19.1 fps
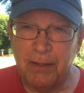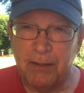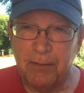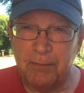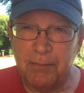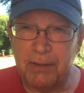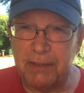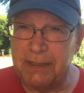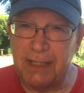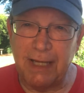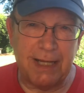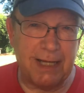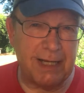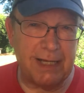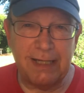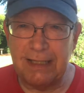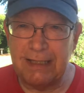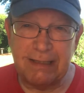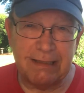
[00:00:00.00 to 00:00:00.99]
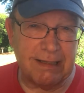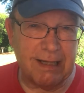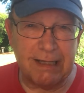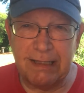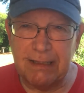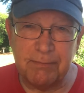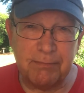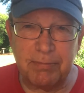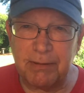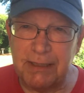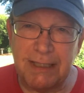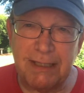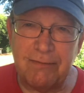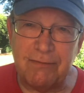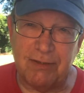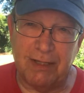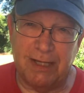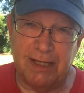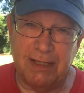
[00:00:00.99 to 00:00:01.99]
but they didn't
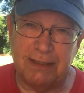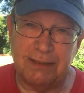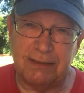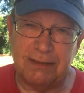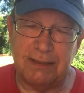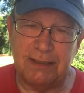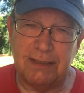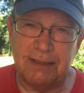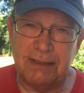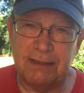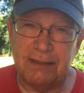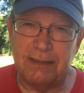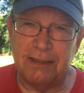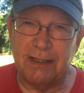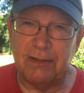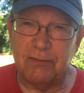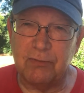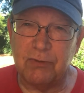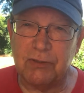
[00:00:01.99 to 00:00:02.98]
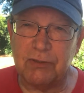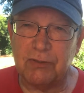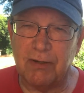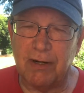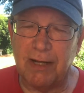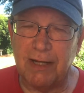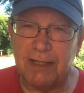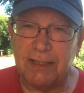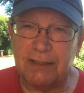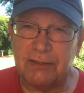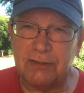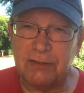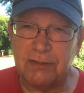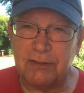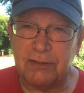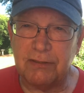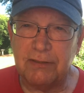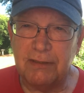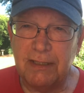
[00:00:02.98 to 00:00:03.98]
believe that. They were trying
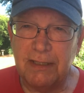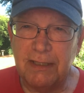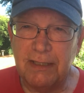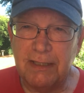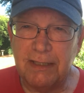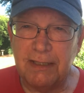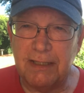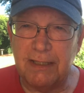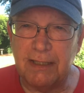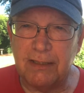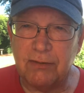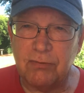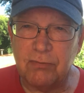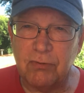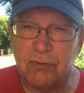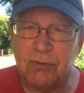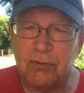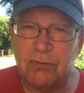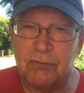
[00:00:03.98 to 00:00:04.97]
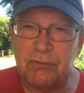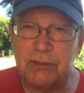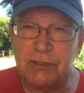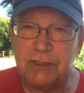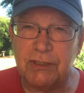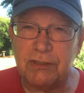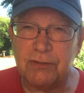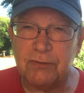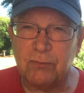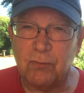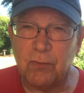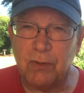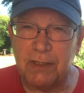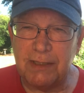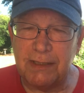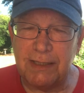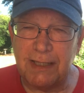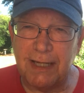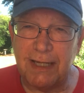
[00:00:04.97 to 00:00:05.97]
to get through just
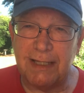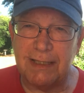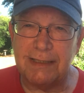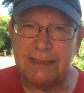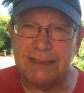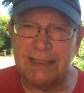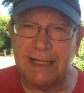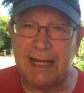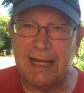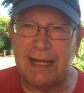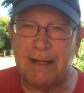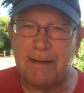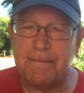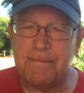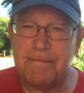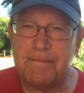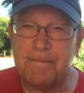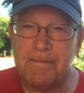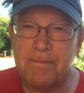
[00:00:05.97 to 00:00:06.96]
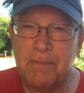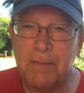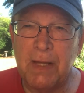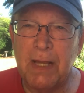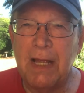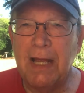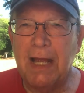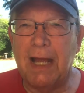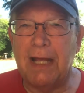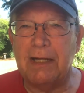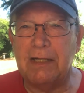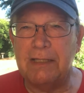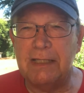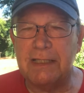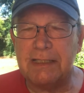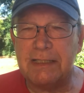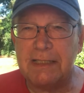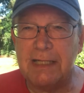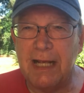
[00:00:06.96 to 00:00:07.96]
one day at a time. And in
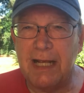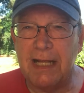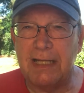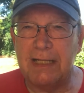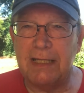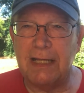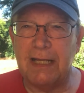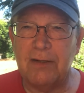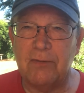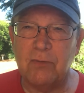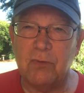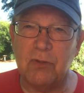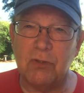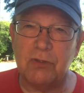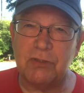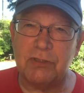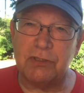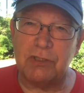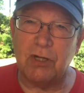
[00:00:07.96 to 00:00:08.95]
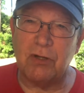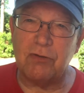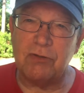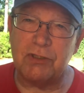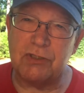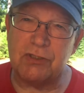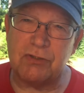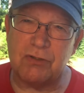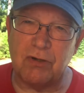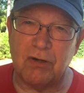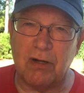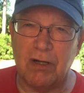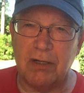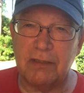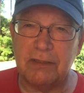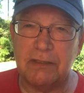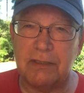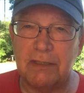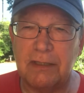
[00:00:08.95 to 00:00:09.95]
this day, they were so
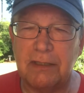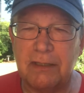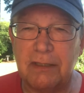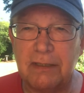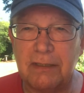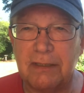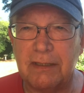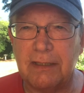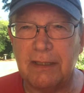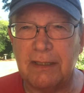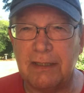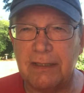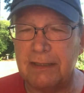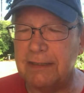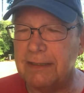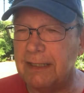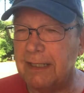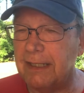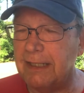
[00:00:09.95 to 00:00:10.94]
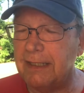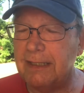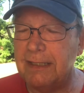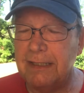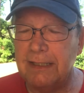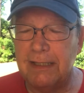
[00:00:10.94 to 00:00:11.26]
distraught. They